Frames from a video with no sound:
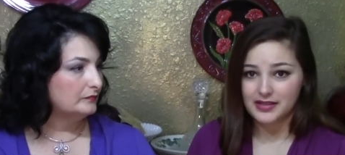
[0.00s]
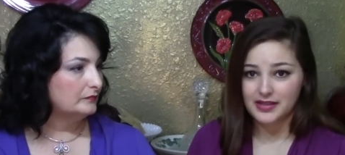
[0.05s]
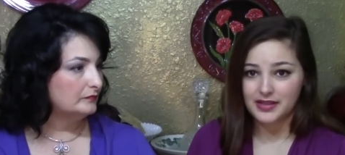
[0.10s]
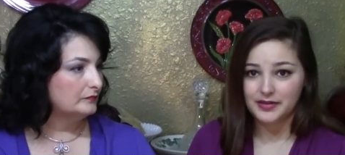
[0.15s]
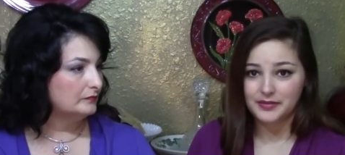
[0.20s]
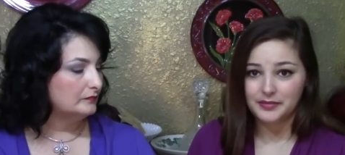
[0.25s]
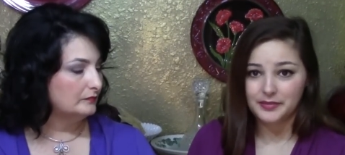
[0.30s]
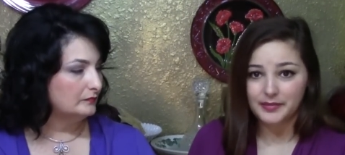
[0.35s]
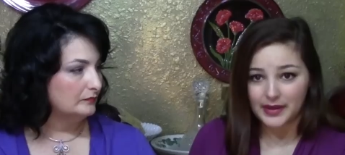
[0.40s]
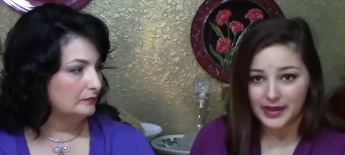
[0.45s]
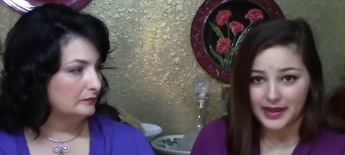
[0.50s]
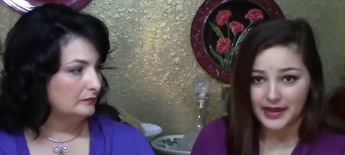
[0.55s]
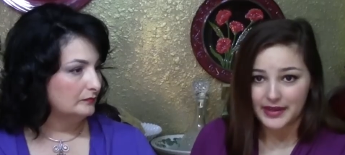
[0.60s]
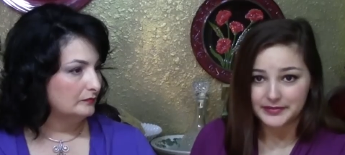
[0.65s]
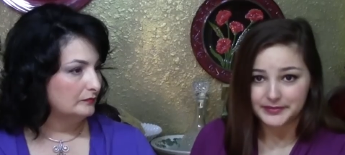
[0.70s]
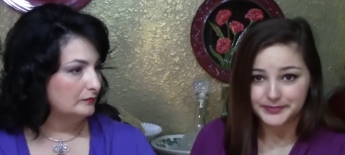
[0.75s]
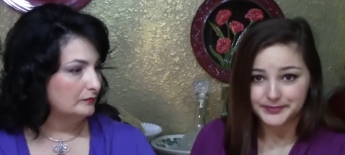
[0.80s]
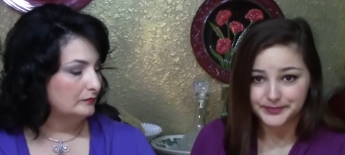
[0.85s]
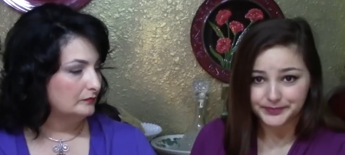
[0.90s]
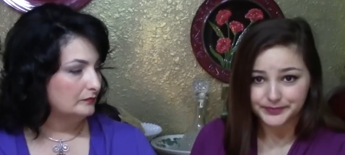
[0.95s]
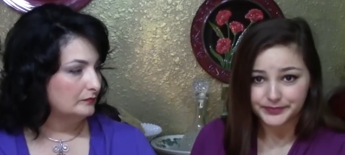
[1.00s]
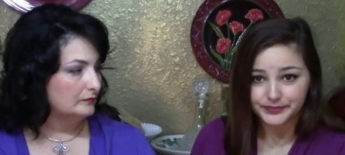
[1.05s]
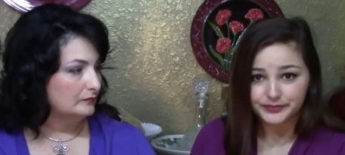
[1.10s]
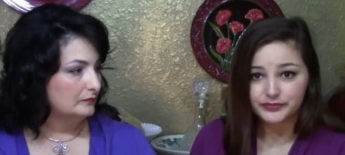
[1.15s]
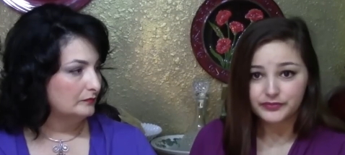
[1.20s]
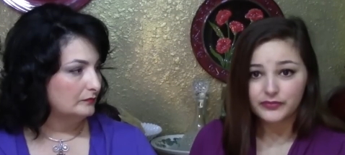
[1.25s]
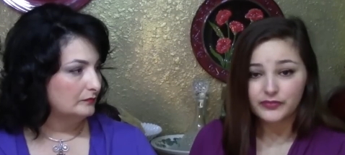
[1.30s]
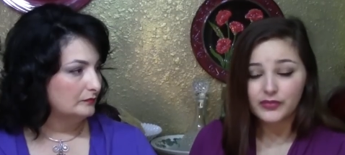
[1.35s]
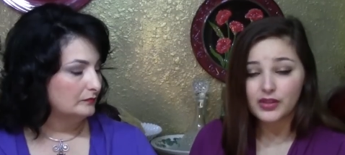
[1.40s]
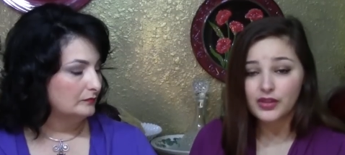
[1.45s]
Speaker 1: to combine
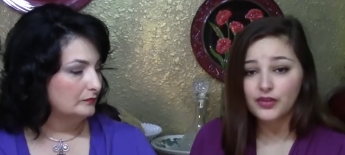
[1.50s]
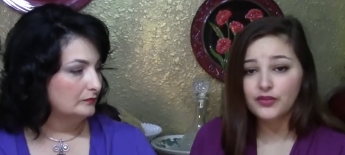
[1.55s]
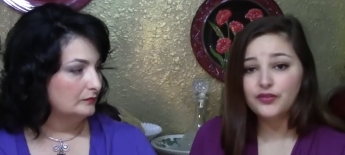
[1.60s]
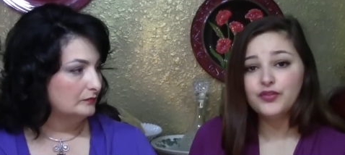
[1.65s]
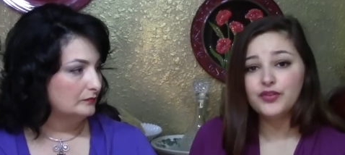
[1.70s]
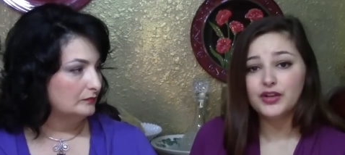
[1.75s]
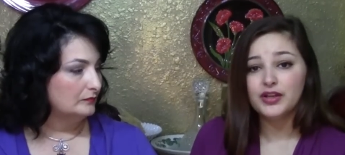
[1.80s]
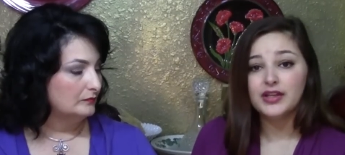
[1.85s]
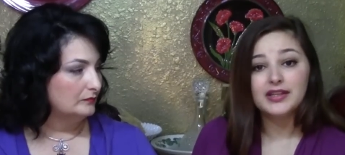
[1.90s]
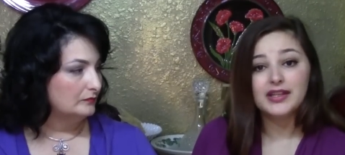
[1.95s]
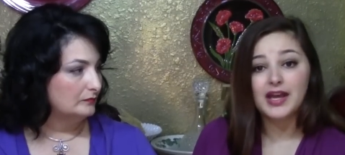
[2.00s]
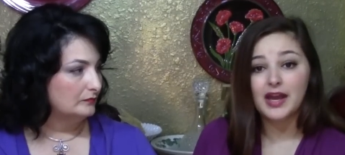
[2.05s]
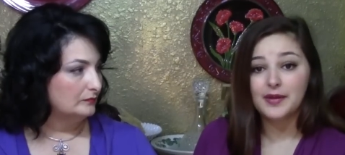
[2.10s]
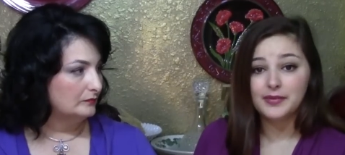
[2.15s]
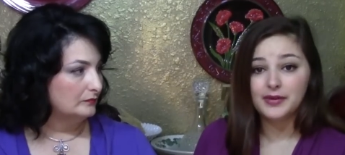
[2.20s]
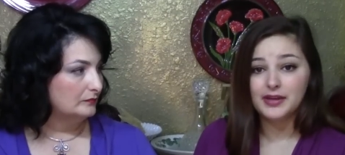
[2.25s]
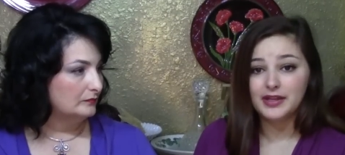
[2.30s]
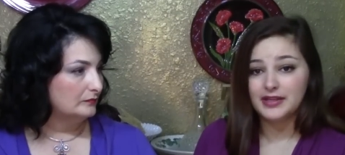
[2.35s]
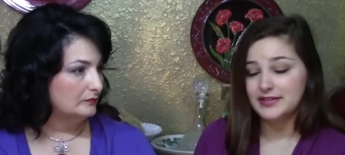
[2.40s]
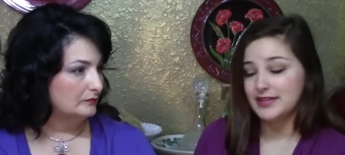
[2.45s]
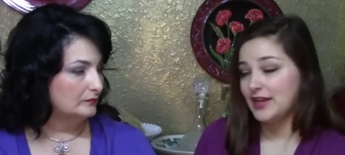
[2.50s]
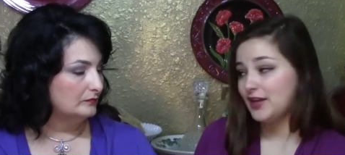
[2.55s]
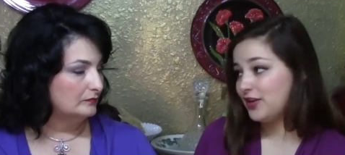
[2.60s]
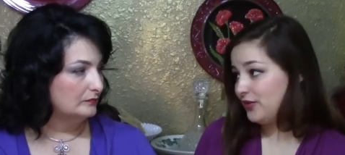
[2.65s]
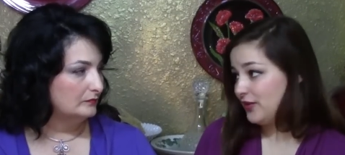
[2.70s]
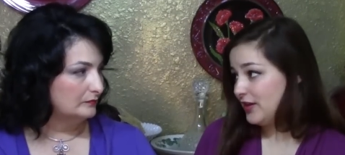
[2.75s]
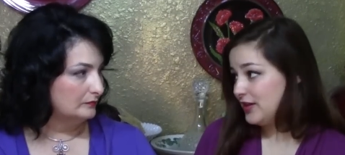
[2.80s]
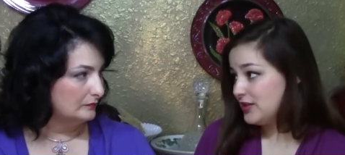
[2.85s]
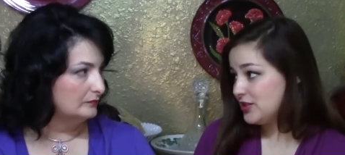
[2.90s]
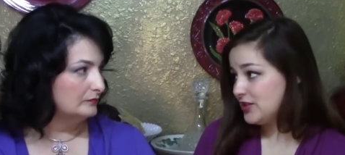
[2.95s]
for elaborate
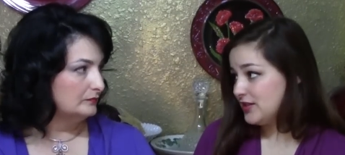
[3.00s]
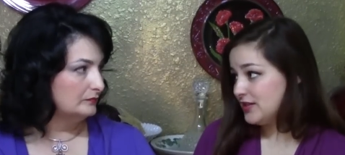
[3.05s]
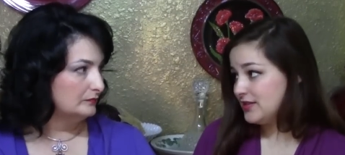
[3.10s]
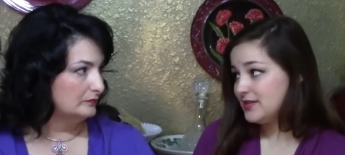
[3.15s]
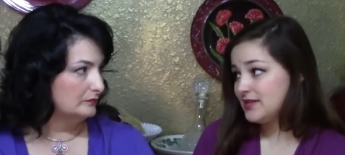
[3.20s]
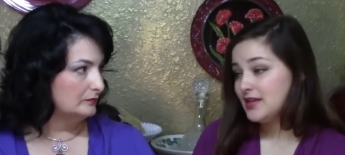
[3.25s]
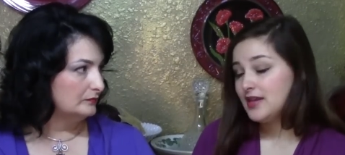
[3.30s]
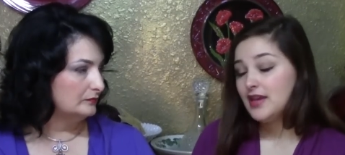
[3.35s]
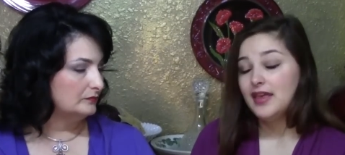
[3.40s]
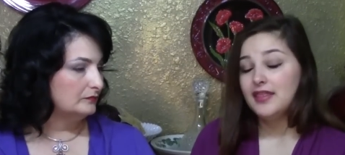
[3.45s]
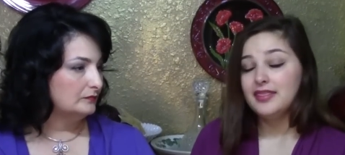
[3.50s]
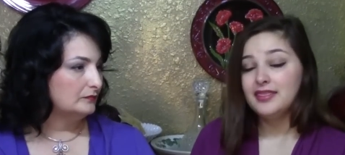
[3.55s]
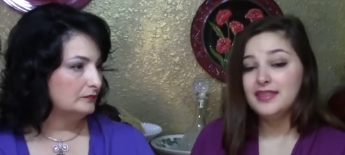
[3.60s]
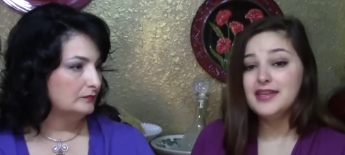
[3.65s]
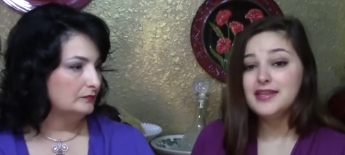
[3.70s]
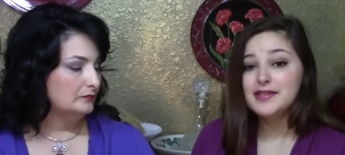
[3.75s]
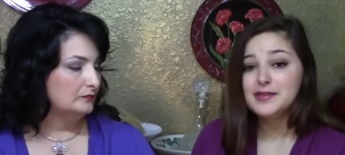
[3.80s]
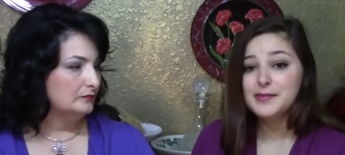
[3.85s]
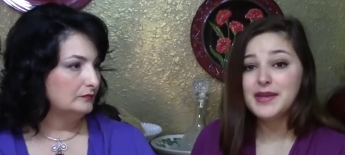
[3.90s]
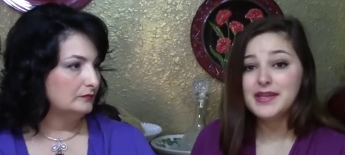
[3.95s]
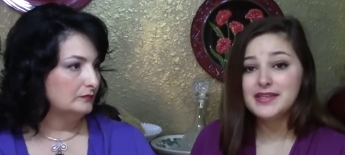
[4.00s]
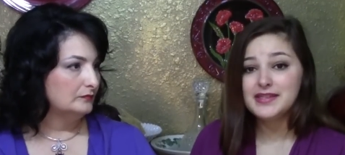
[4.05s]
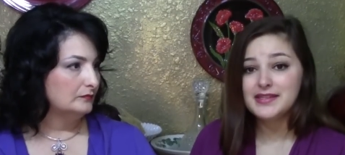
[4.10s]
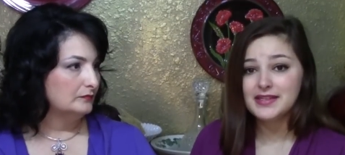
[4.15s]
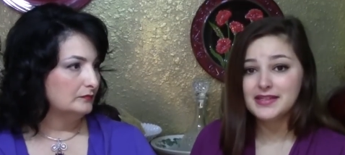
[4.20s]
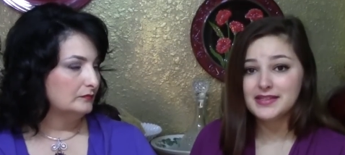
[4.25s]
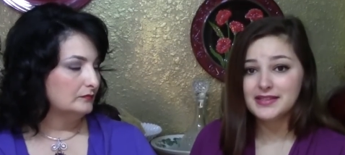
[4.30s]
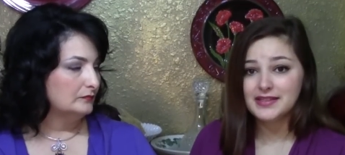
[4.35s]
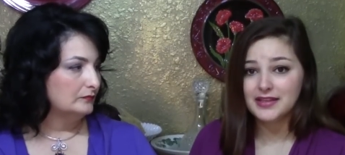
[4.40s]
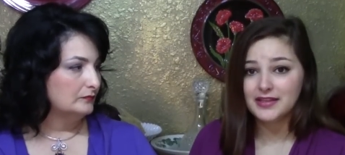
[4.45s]
decorations, these
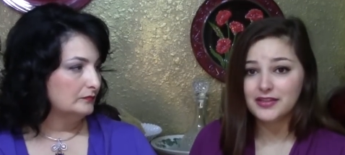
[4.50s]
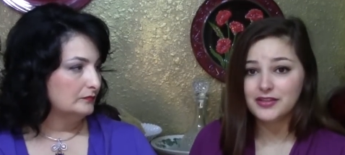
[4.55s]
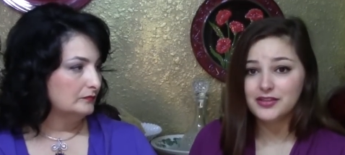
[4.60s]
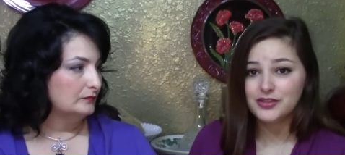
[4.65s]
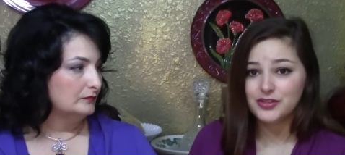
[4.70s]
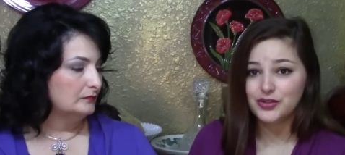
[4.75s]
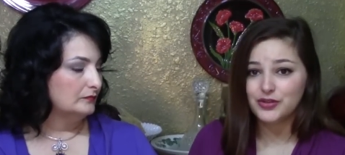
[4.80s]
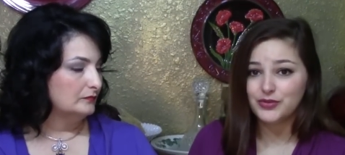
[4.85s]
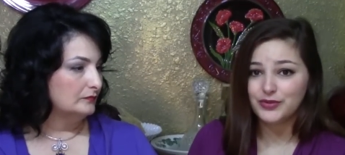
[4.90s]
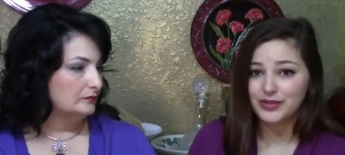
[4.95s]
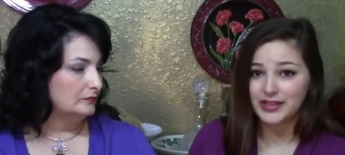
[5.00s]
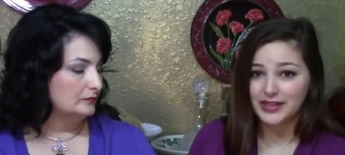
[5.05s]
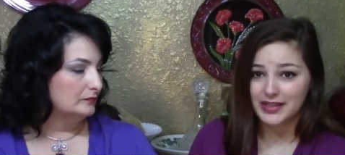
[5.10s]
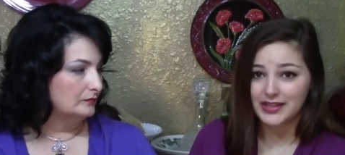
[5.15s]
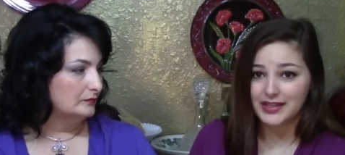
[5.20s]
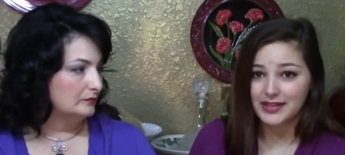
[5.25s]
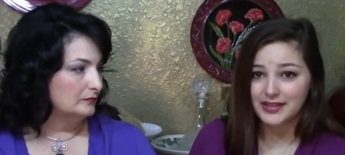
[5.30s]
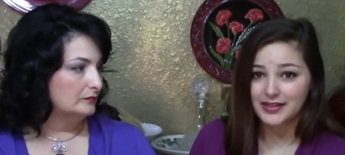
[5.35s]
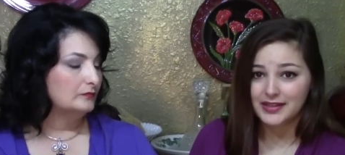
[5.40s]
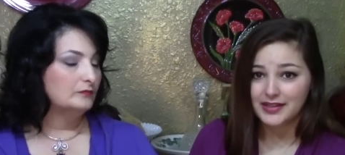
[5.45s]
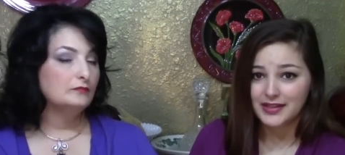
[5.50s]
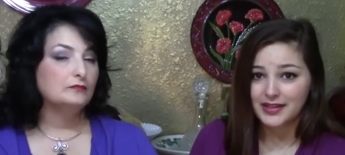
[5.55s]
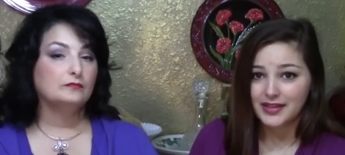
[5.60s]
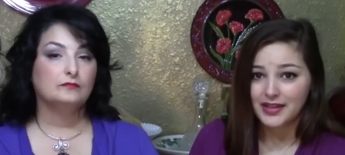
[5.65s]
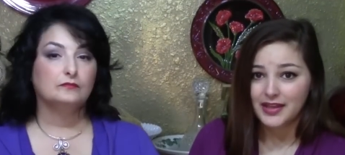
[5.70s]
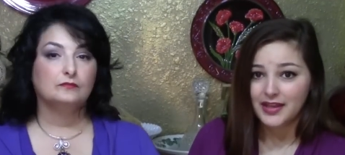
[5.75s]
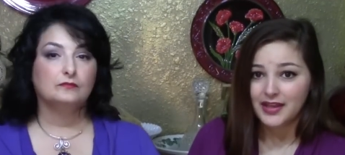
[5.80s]
basic skills you need,